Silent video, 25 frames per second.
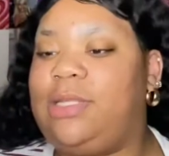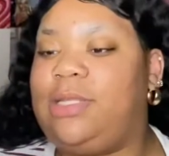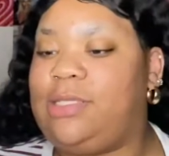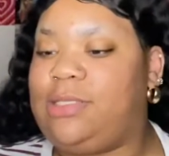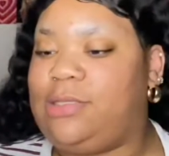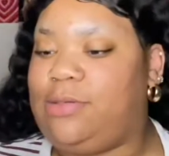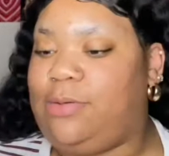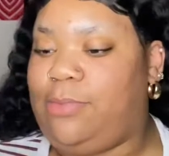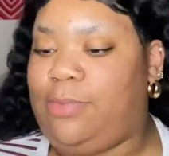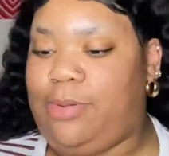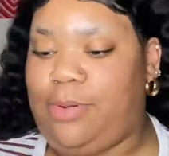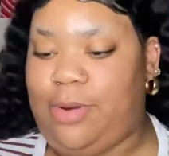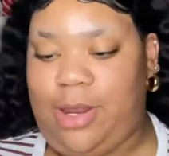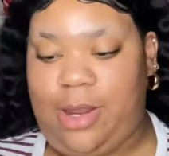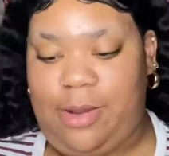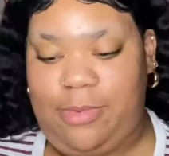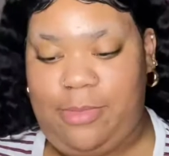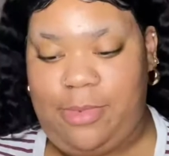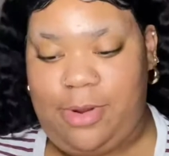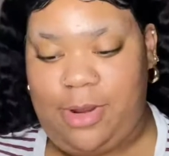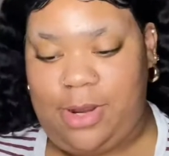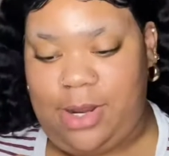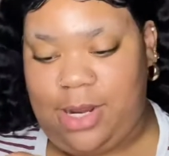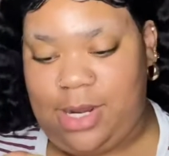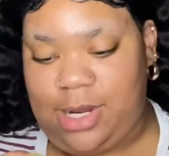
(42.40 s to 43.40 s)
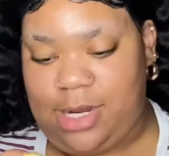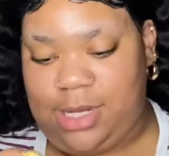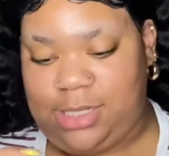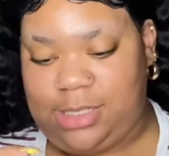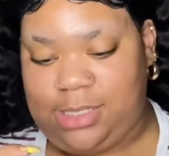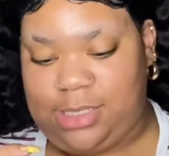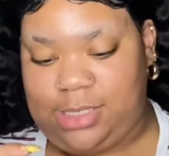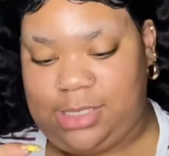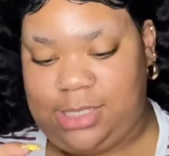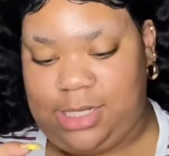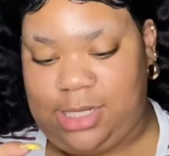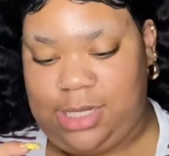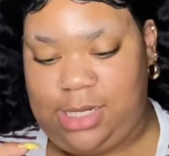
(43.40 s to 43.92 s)
some primer, and this
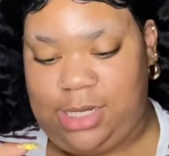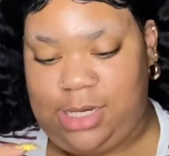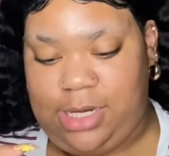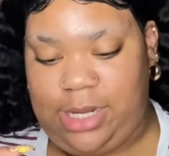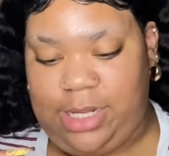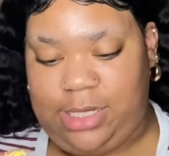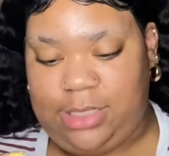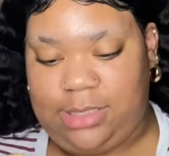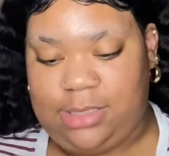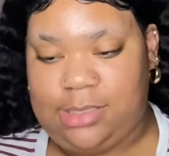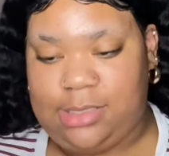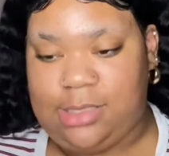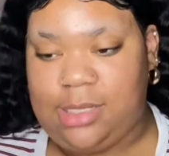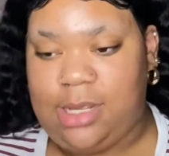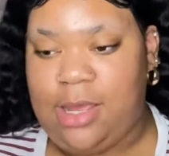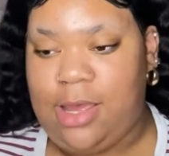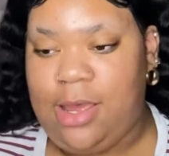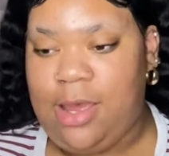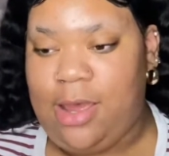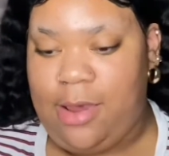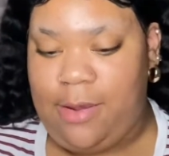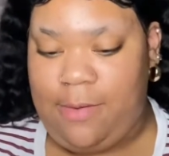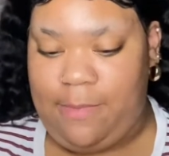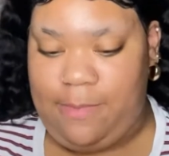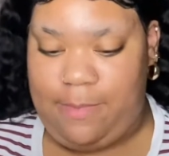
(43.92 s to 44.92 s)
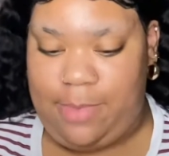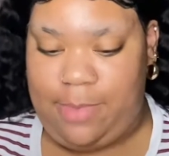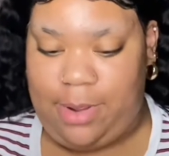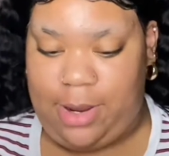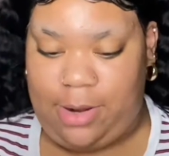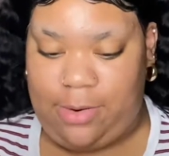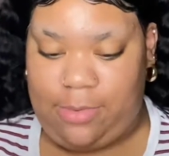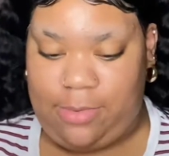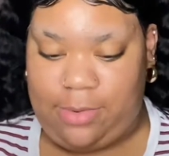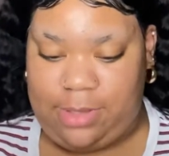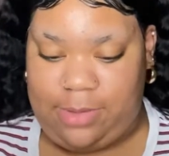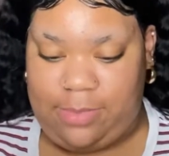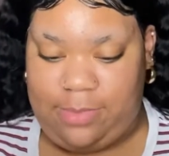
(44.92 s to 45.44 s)
is the NYX
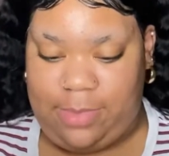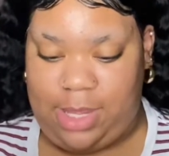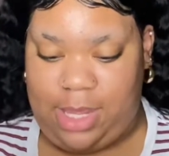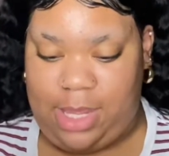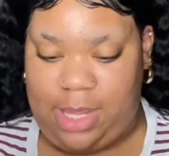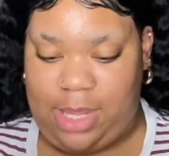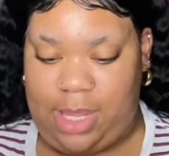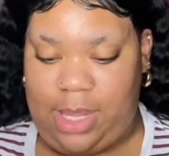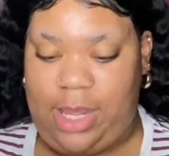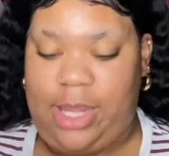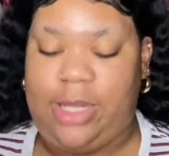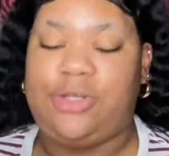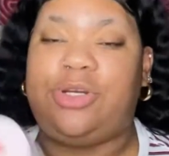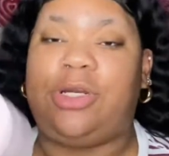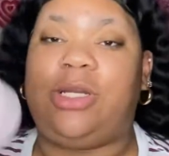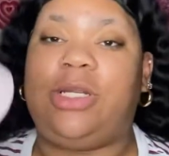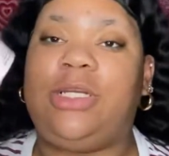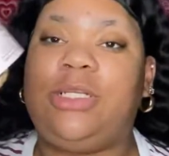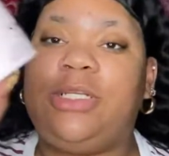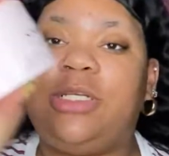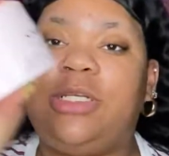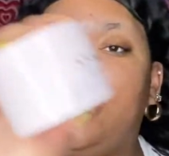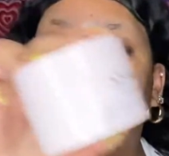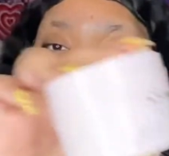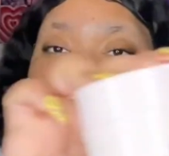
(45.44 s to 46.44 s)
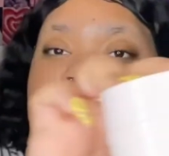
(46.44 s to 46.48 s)
Bear With Me Hydrating Jelly